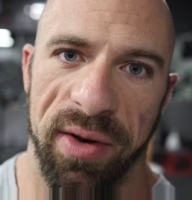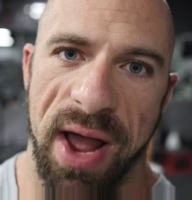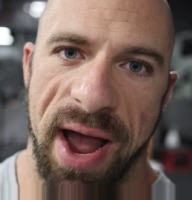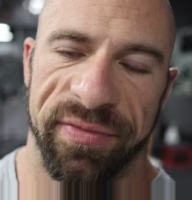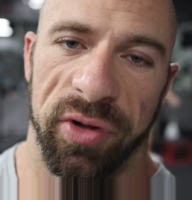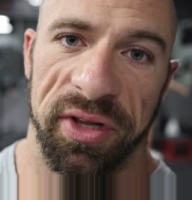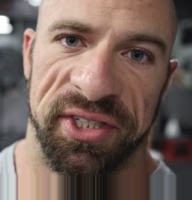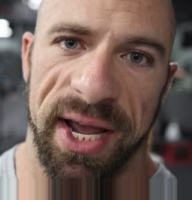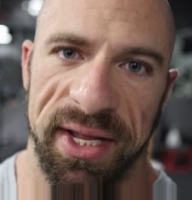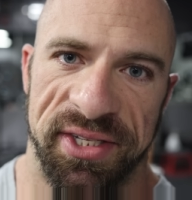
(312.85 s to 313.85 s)
Then after on the
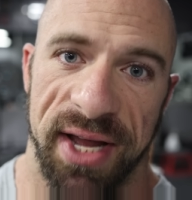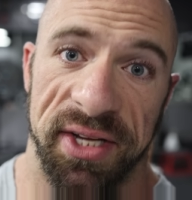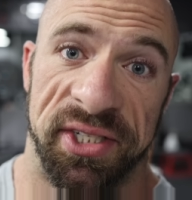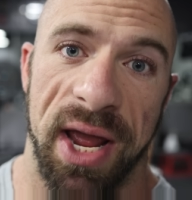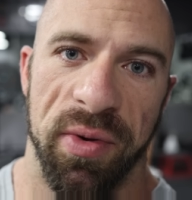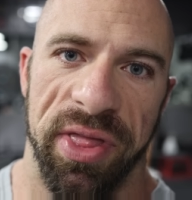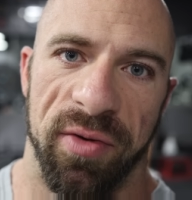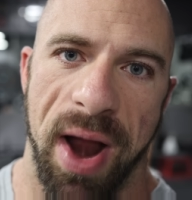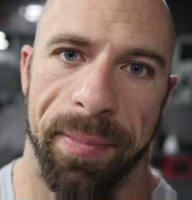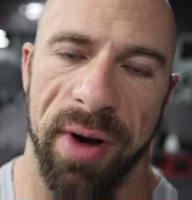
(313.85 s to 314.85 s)
second set to stay within
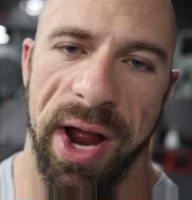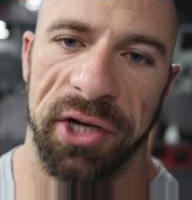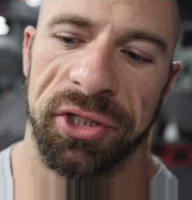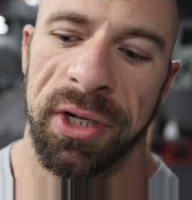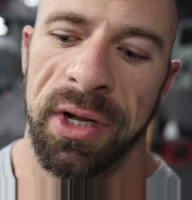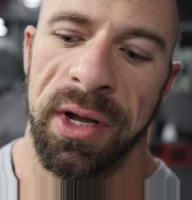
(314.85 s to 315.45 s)
the rep range